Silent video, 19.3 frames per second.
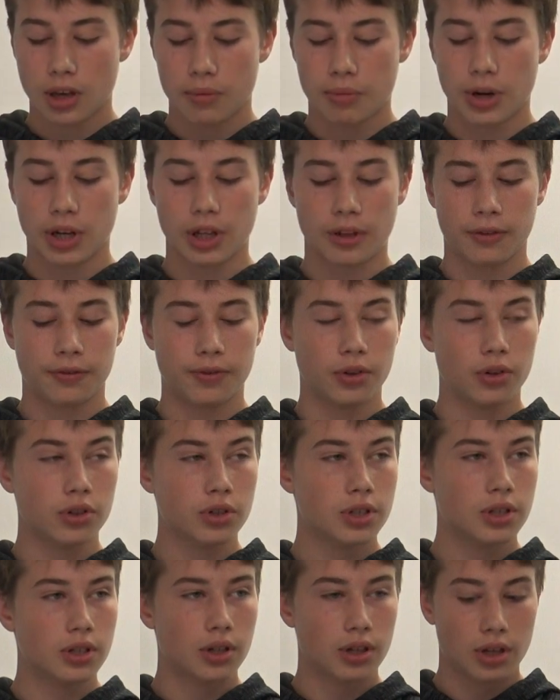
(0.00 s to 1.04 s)
But at
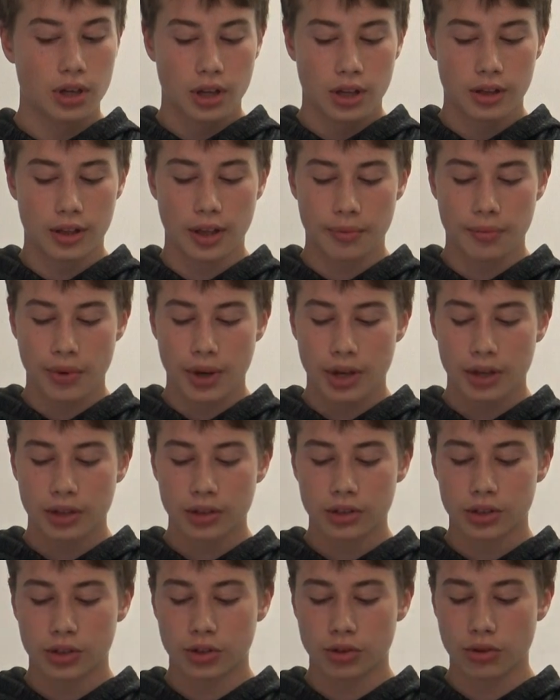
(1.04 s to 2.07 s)
first, the male
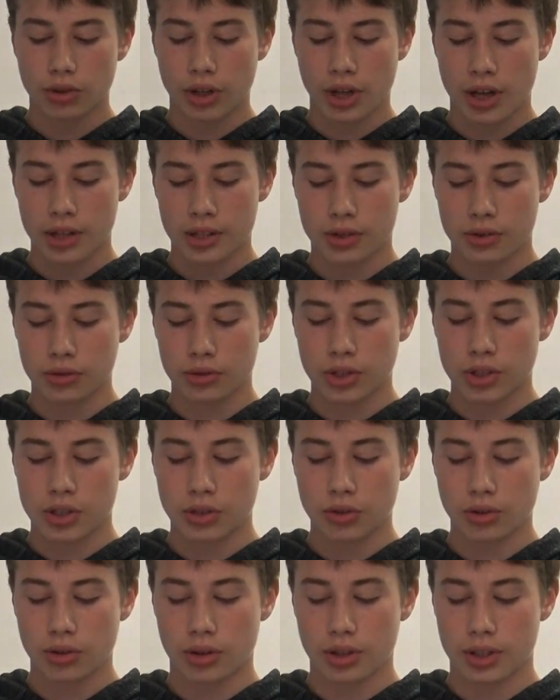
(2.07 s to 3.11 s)
has to
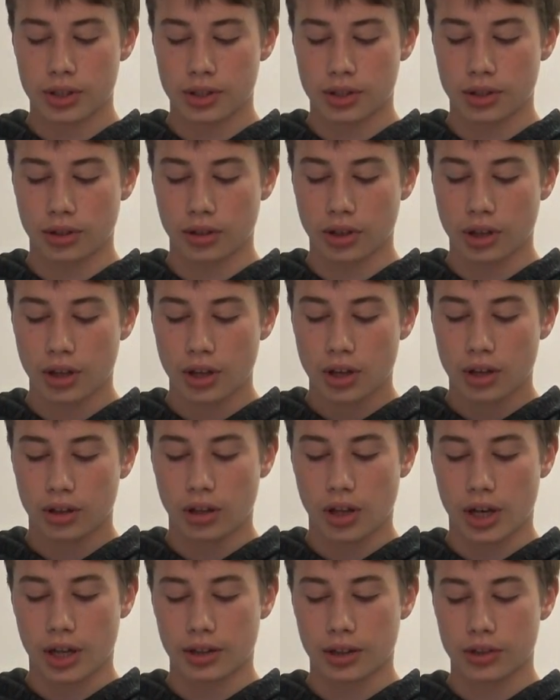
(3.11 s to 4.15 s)
destroy the silk
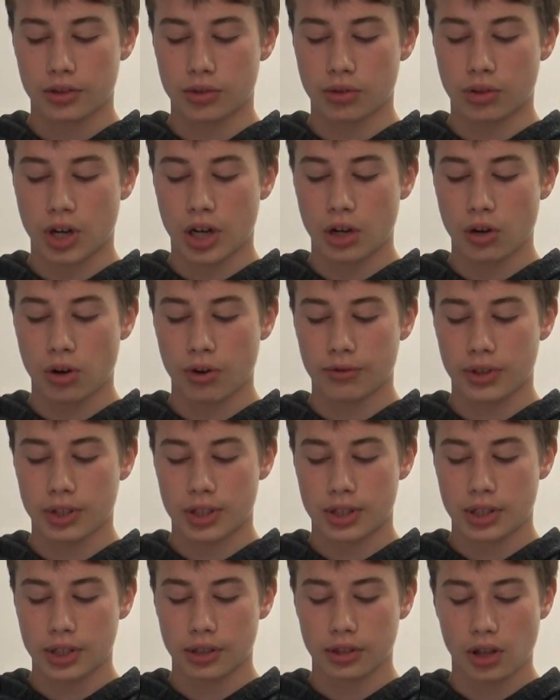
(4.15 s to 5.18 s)
line to cut off the
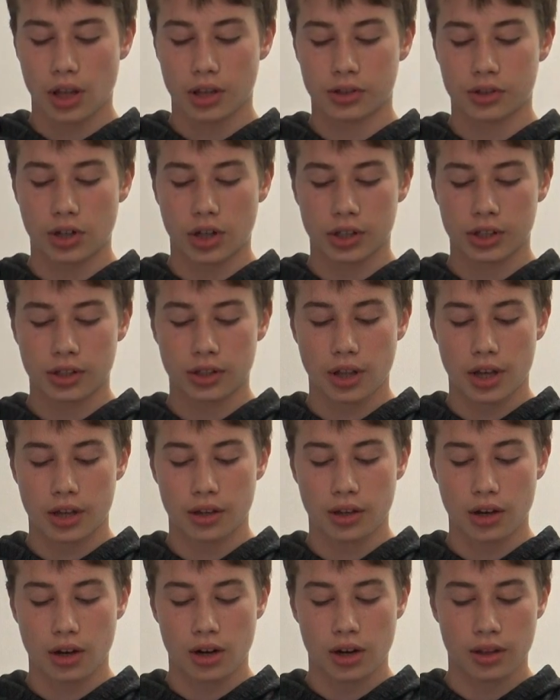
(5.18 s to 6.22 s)
signal attracting
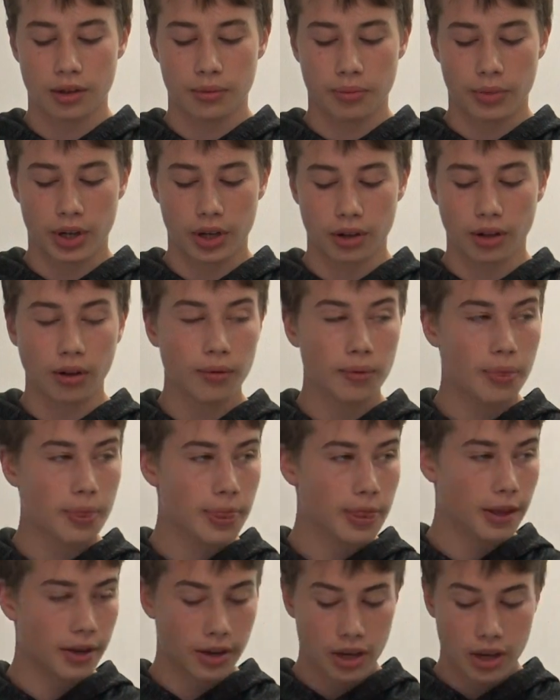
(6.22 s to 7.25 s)
any other
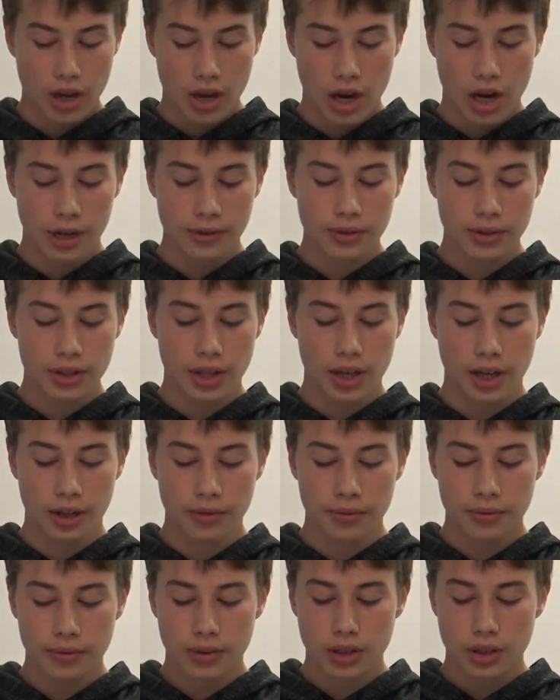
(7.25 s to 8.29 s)
male. After that,
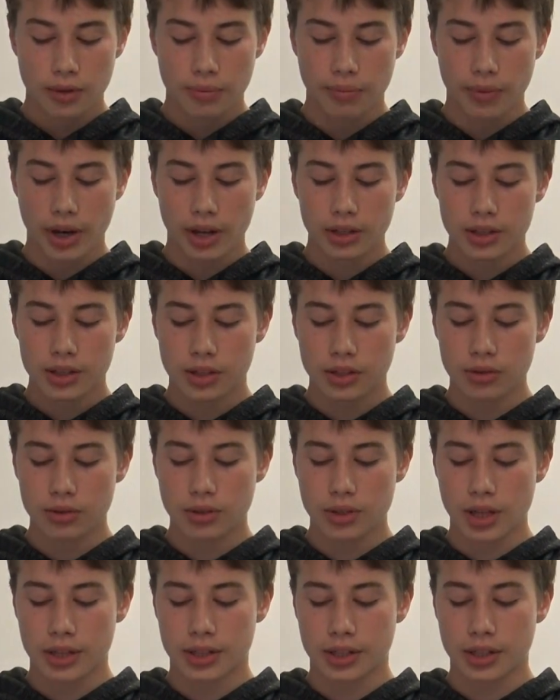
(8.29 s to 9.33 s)
males use
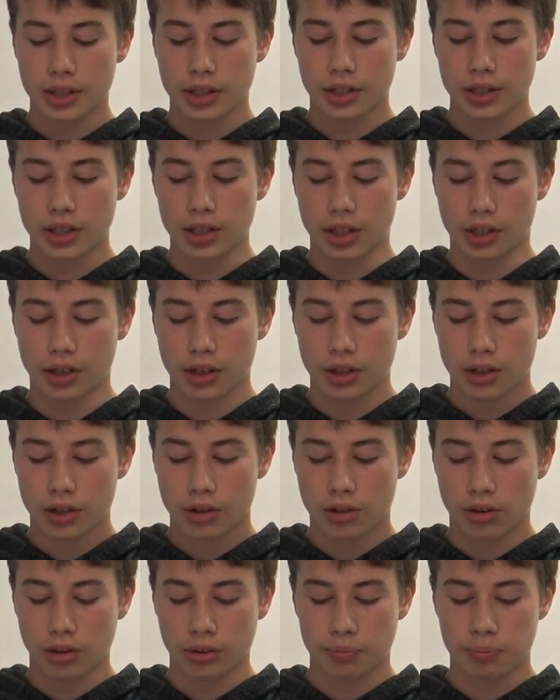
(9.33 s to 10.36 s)
a technique
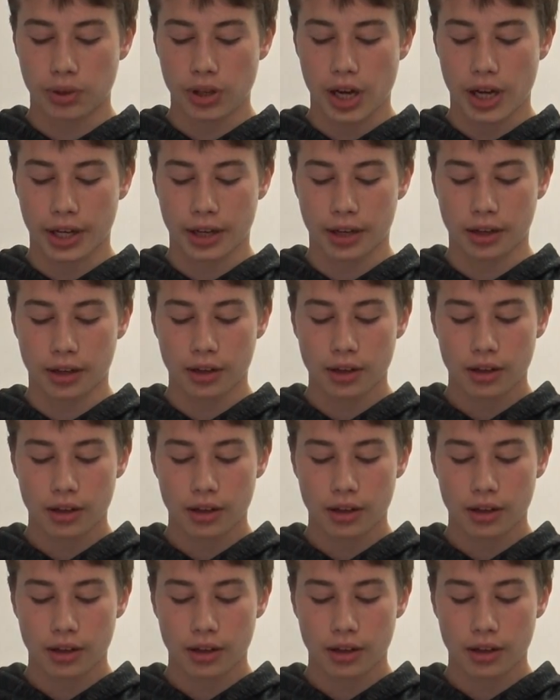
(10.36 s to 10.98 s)
called plucking.